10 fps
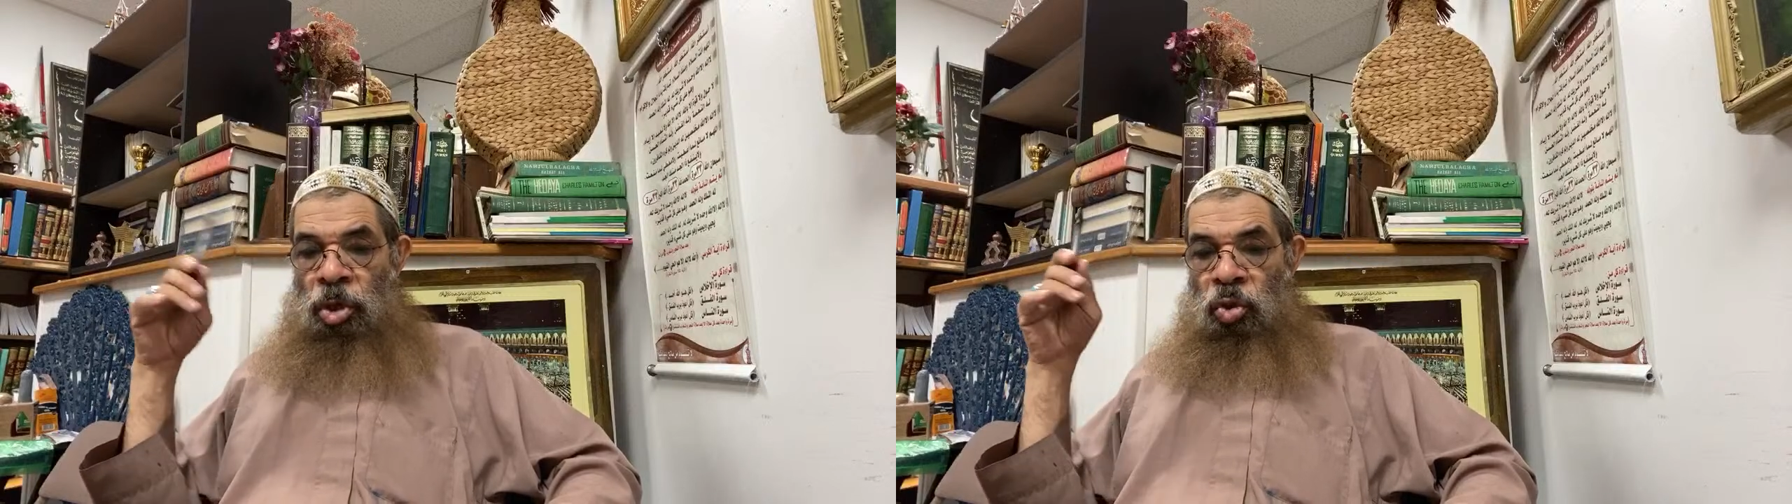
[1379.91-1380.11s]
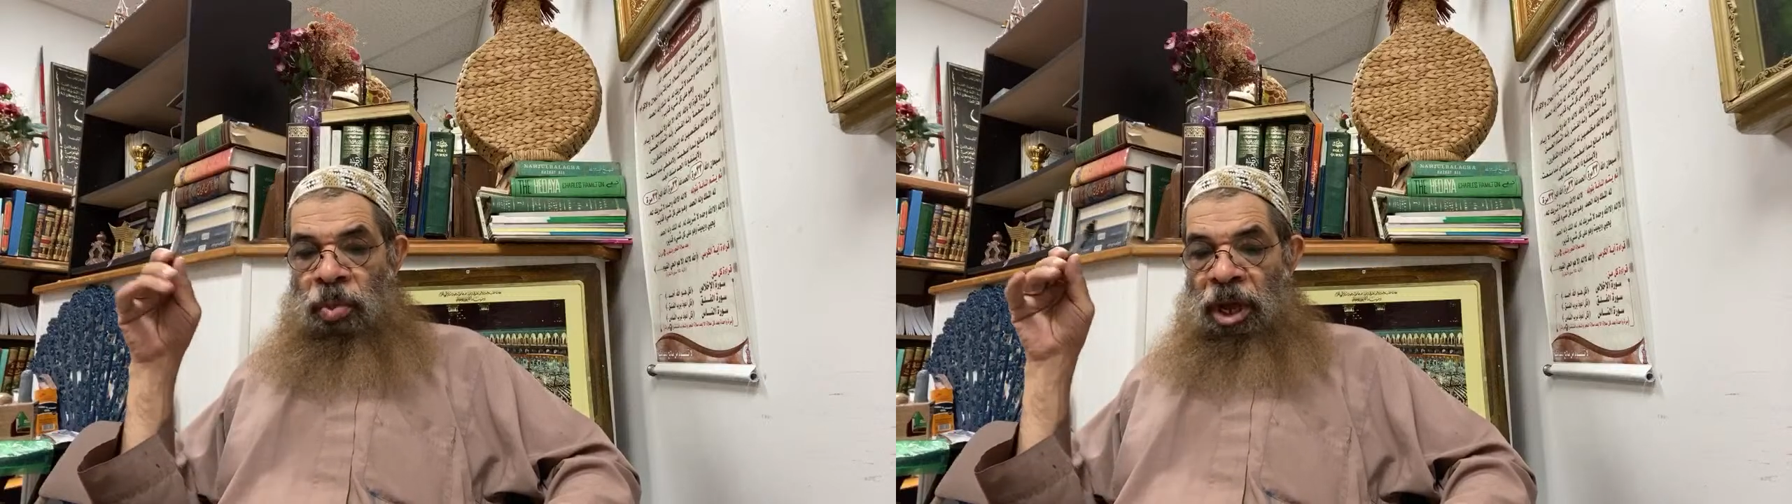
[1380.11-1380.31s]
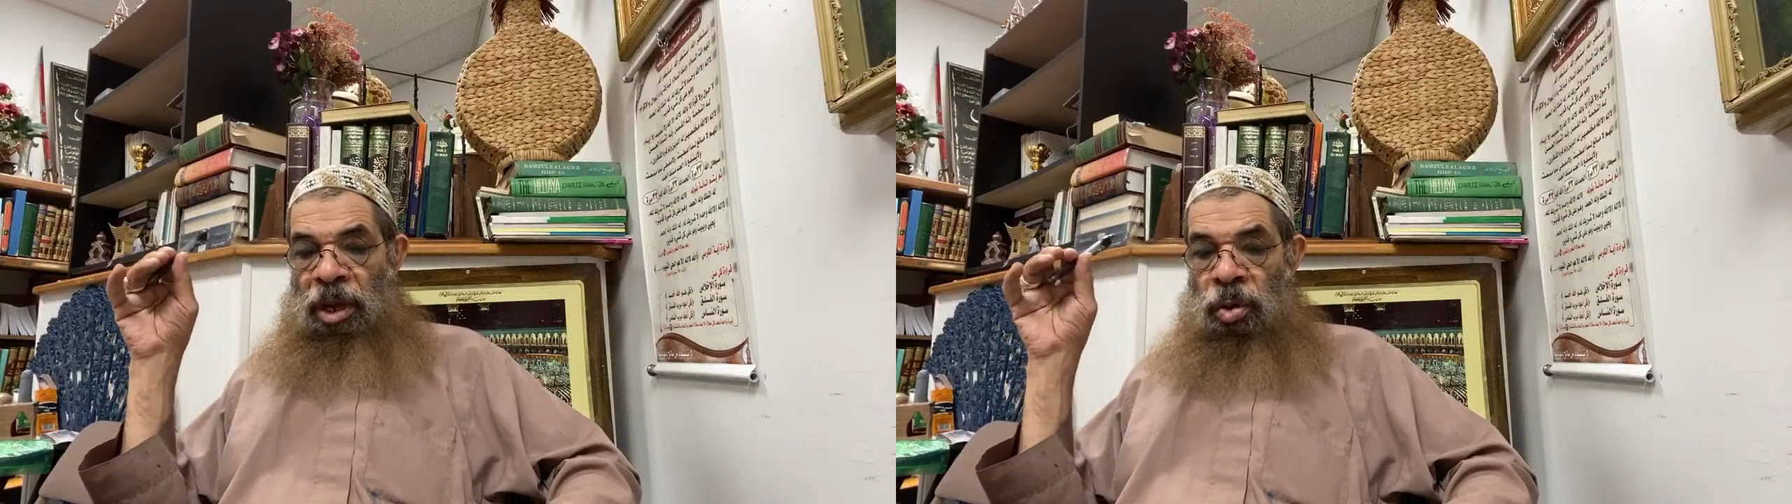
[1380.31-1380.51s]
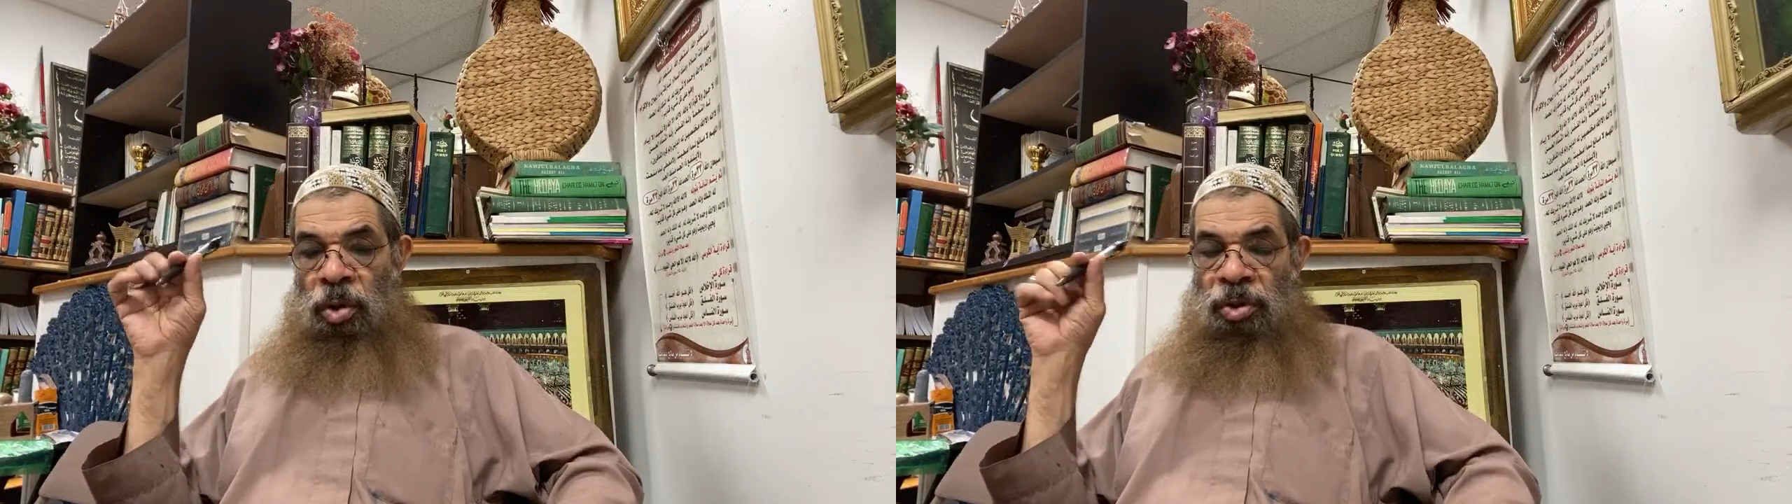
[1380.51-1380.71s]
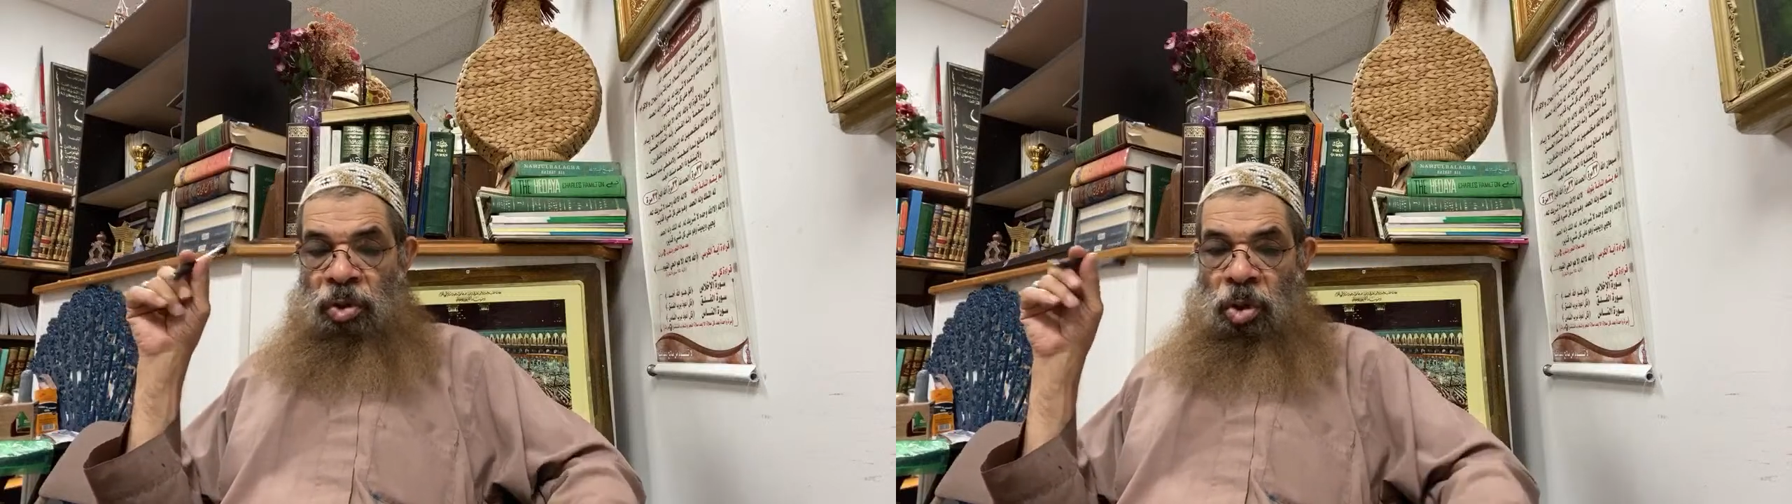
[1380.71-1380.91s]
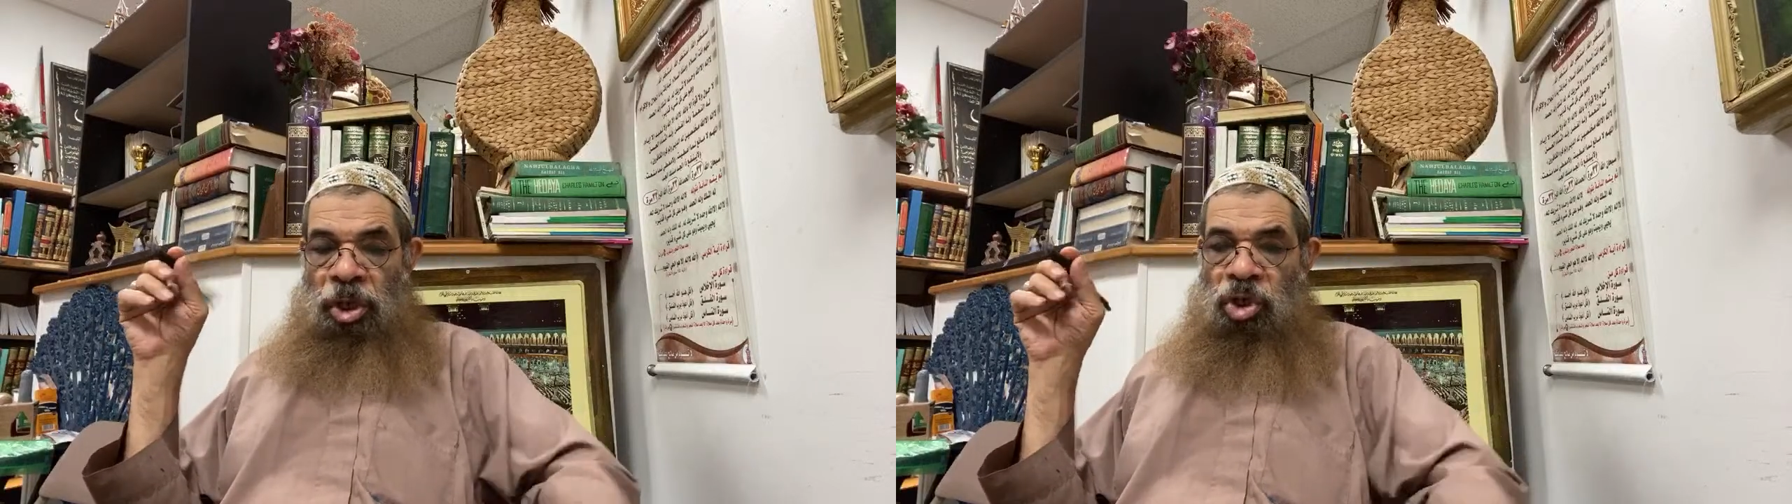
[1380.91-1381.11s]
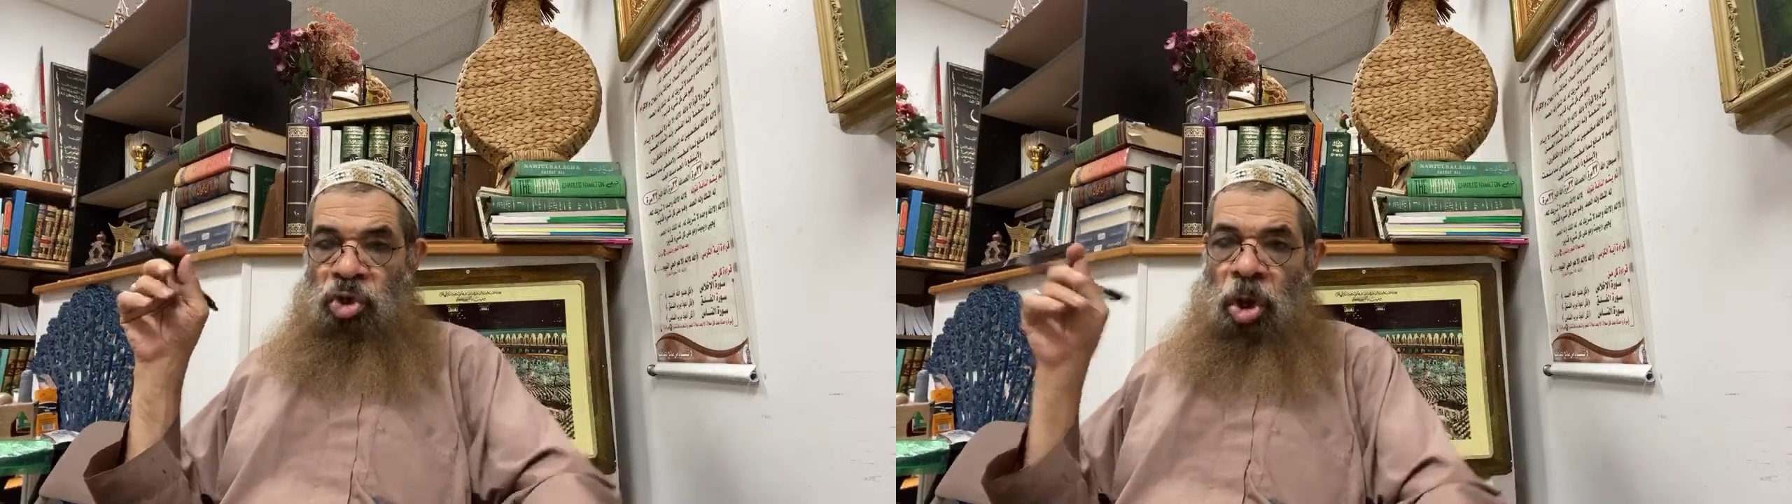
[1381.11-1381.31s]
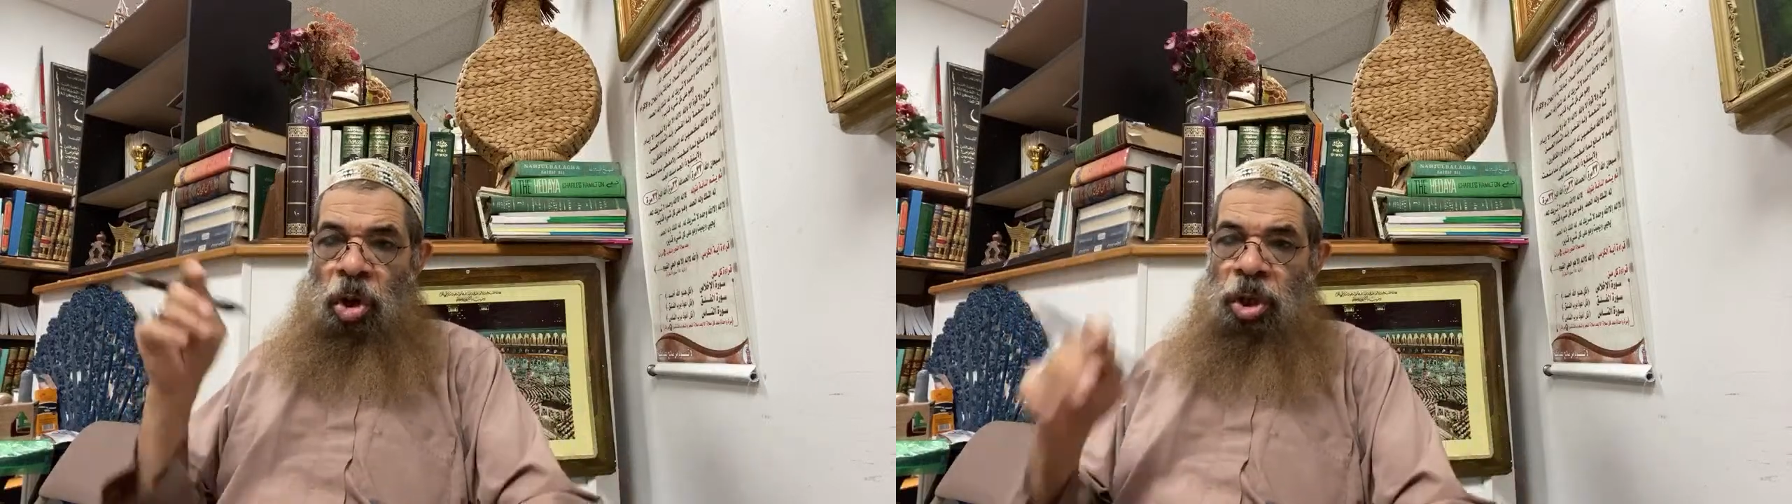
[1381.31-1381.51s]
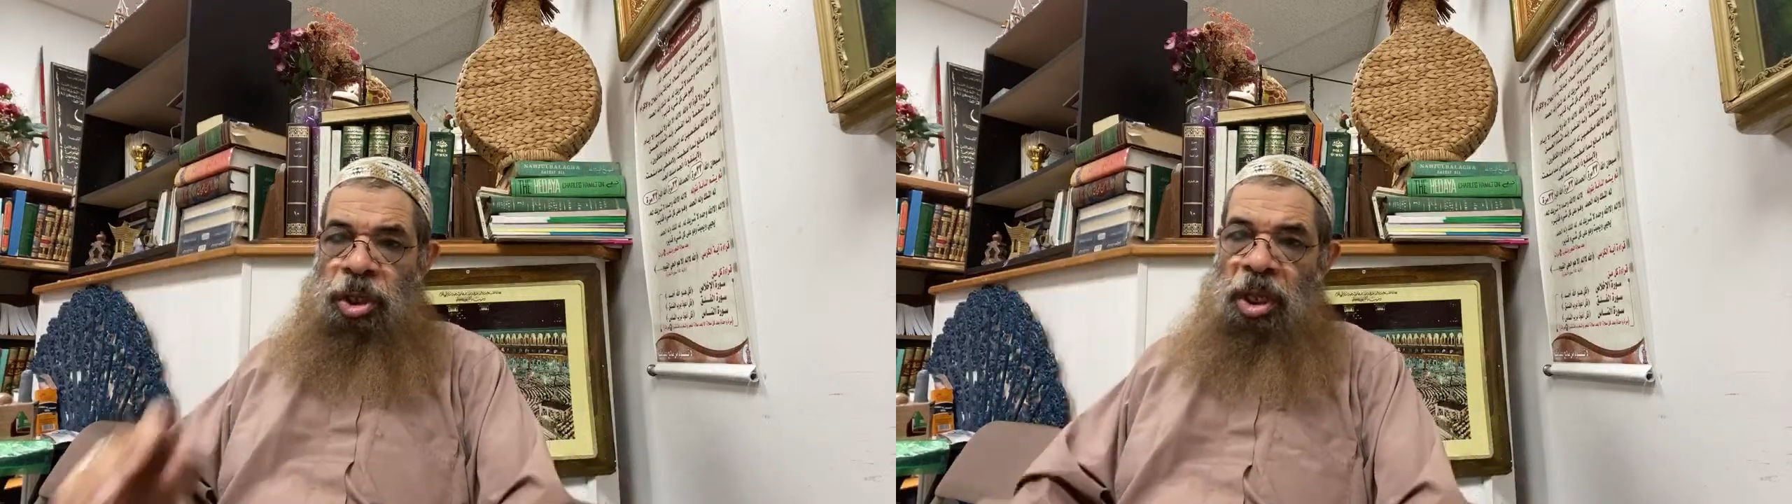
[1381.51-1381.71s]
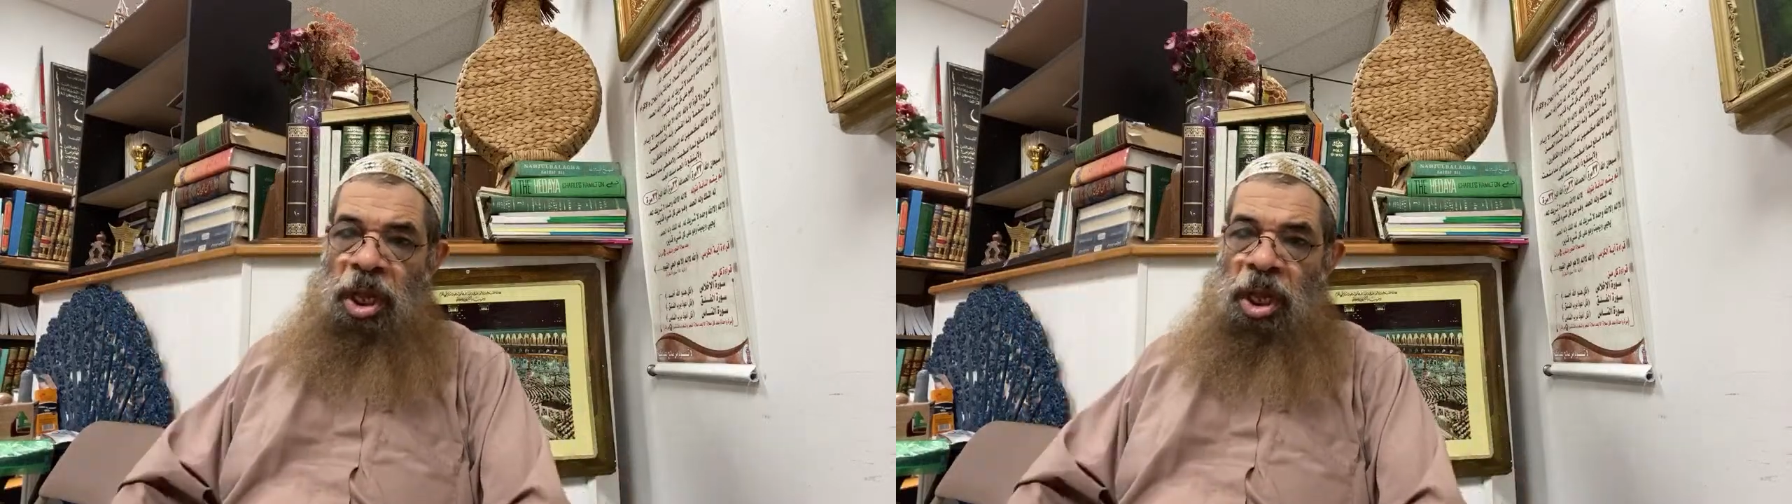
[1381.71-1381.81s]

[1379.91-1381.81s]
To make a long story short,